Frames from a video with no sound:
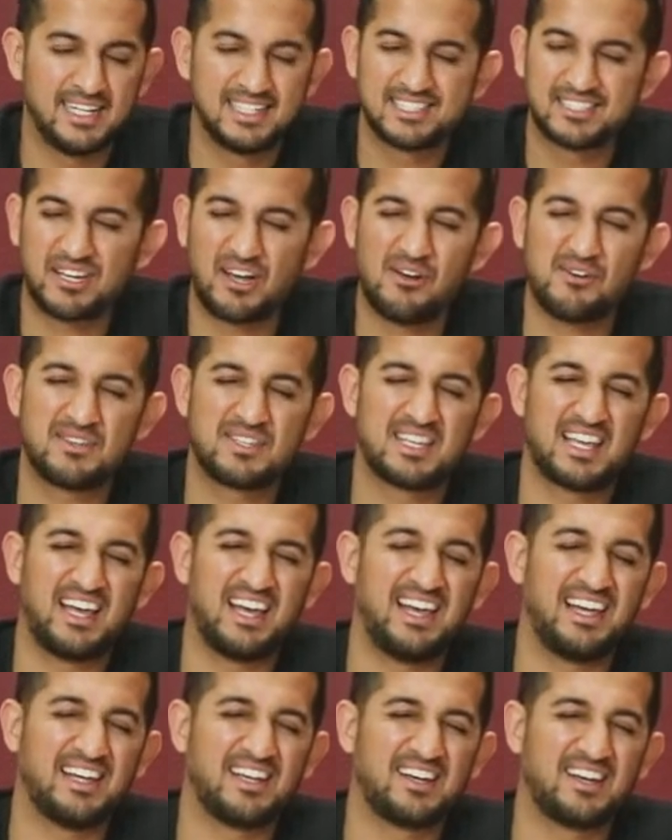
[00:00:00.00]
So I was
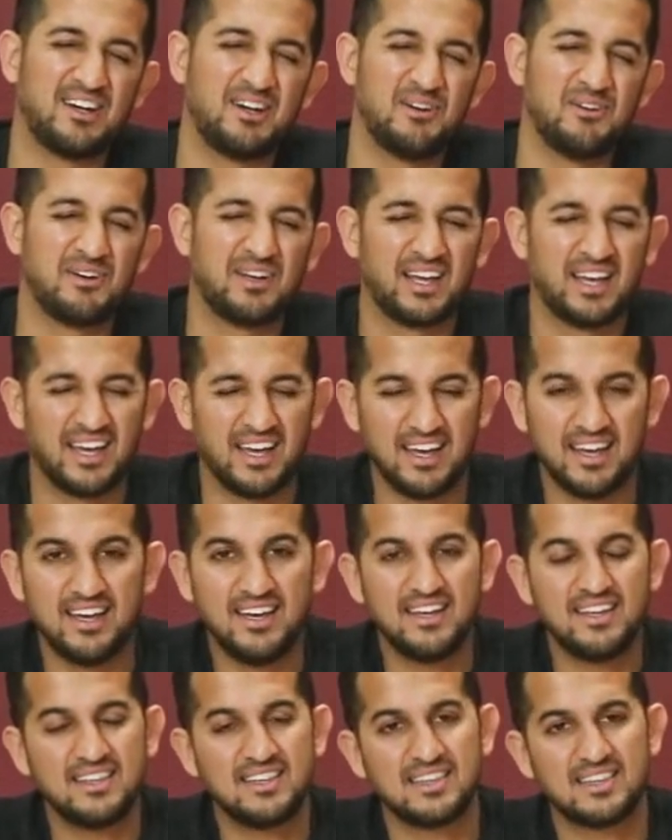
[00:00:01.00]
like,
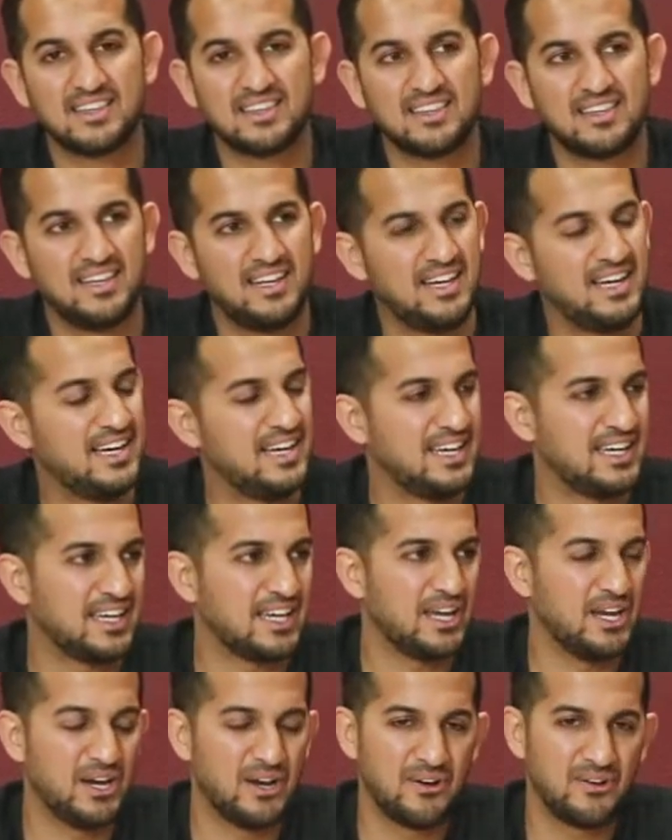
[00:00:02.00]
okay,
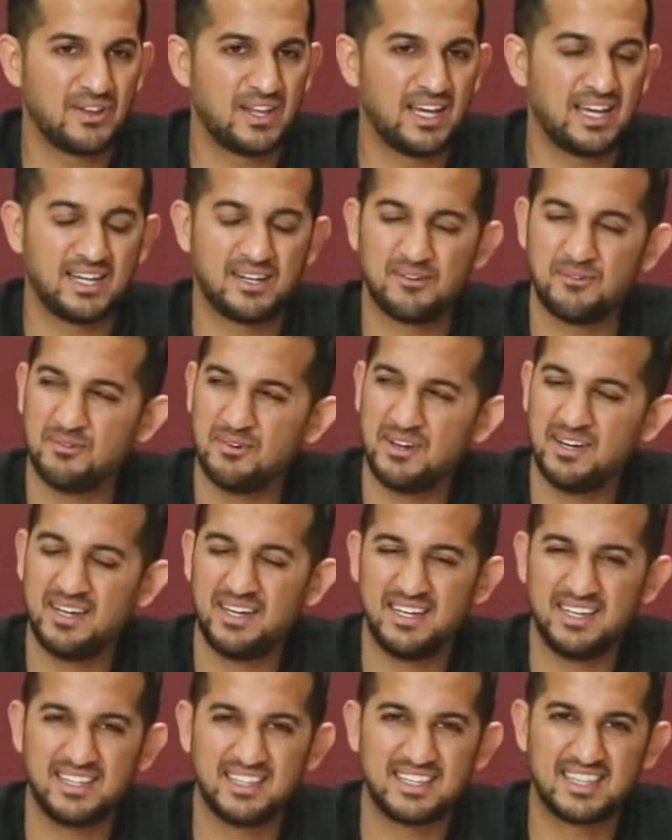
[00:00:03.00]
you know, like,
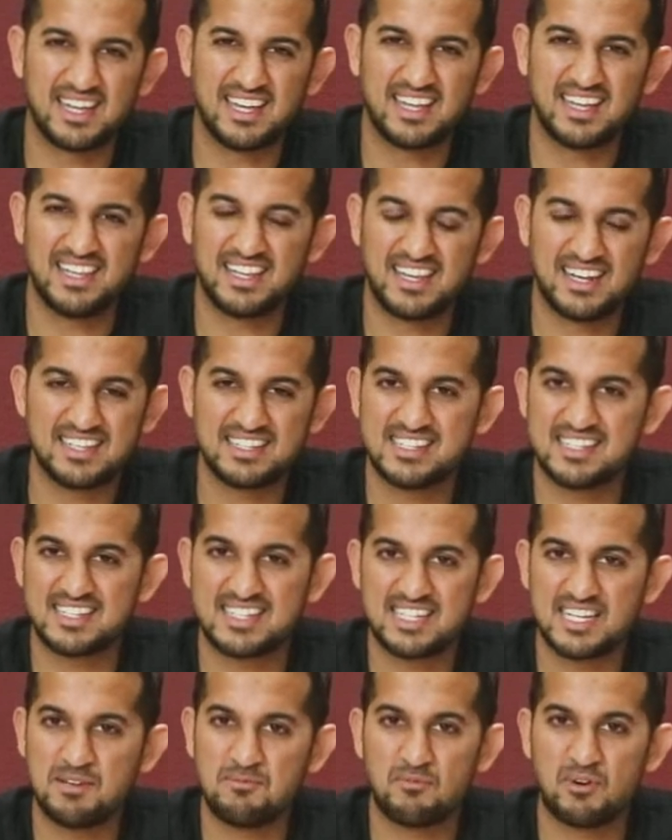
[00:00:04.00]
what? That doesn't
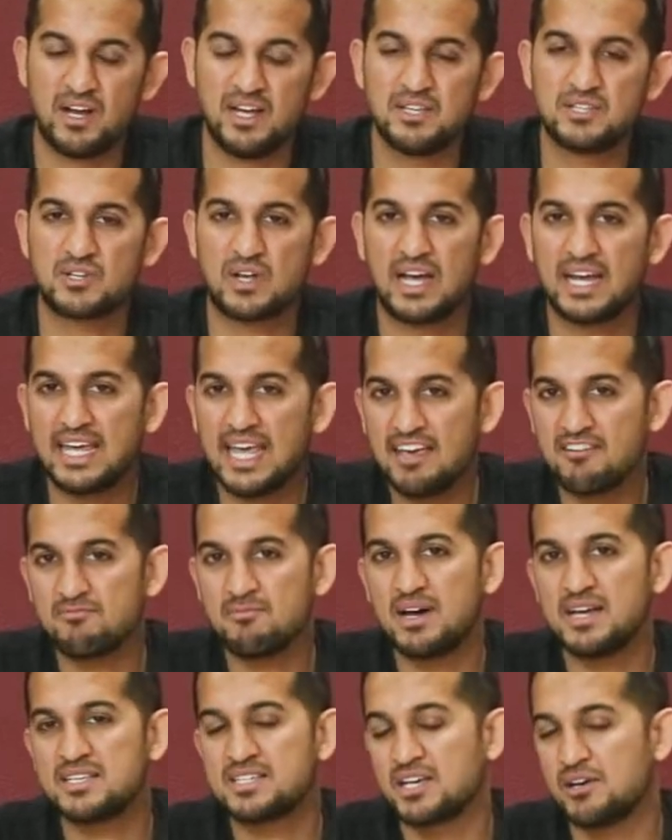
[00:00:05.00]
seem right. So I gave
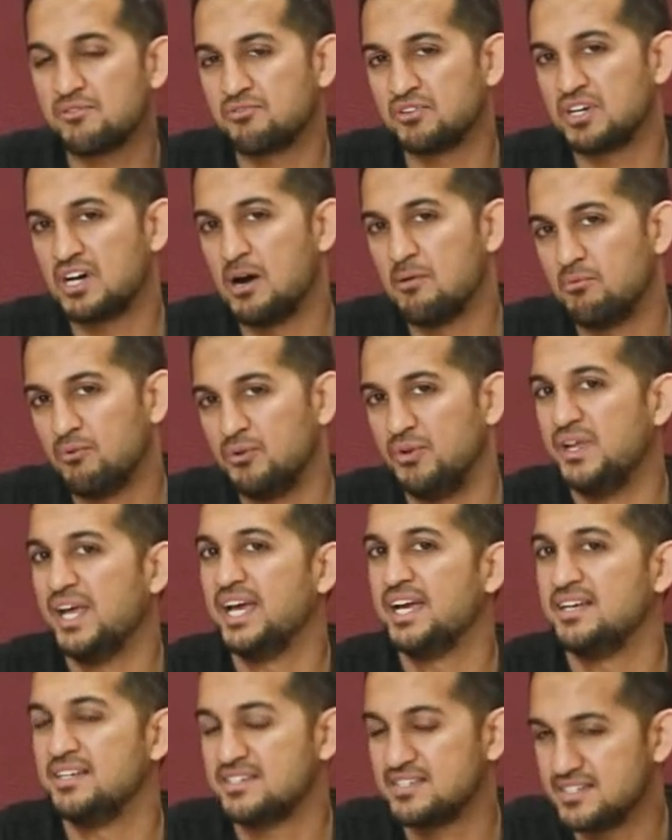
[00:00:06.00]
myself a couple of
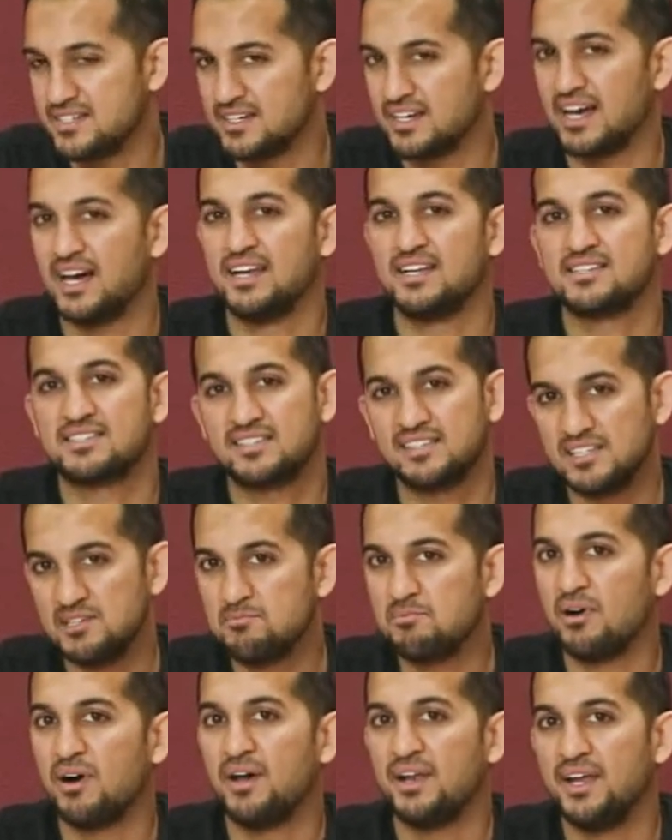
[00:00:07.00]
days to kind of
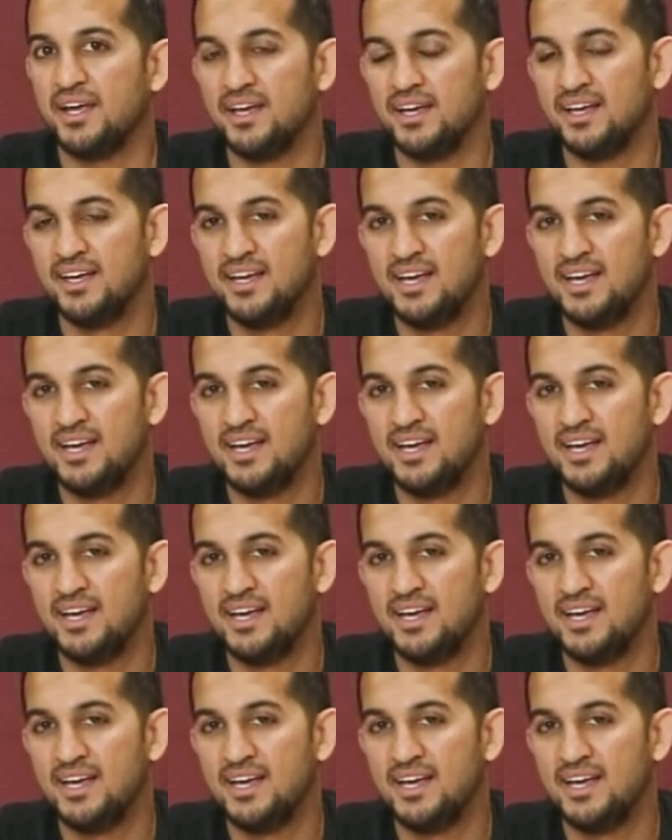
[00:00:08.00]
sleep on it.